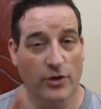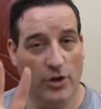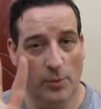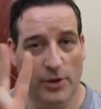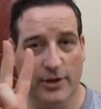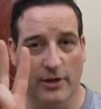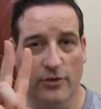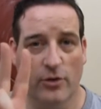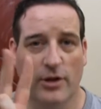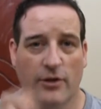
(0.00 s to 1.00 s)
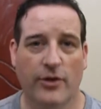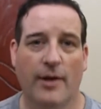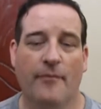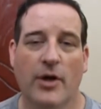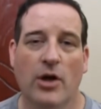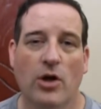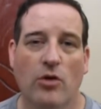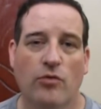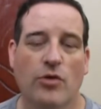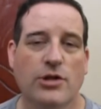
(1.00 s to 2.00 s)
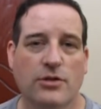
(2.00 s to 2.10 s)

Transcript: a couple of things, two things there. First